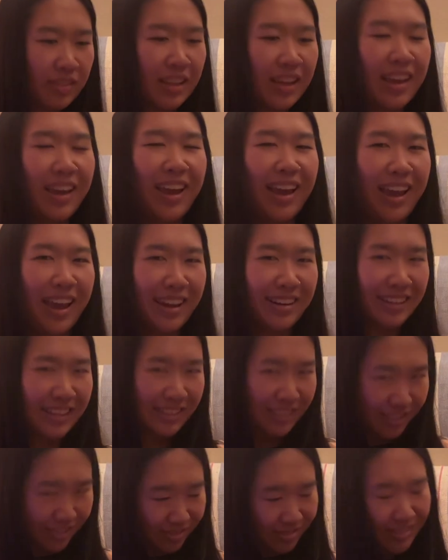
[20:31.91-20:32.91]
And I do
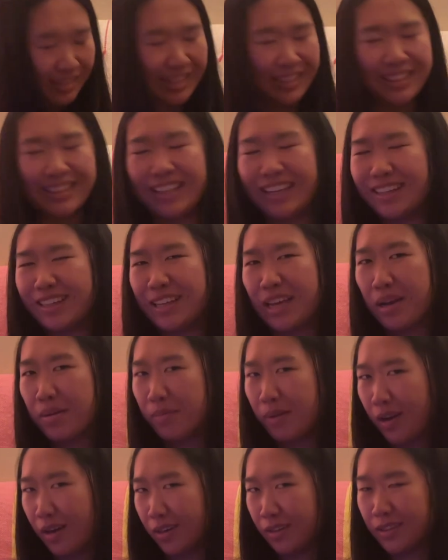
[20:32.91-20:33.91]
get that gamma
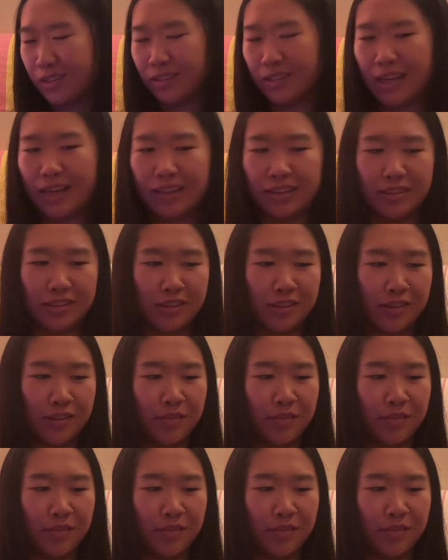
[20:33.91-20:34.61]
octolactone.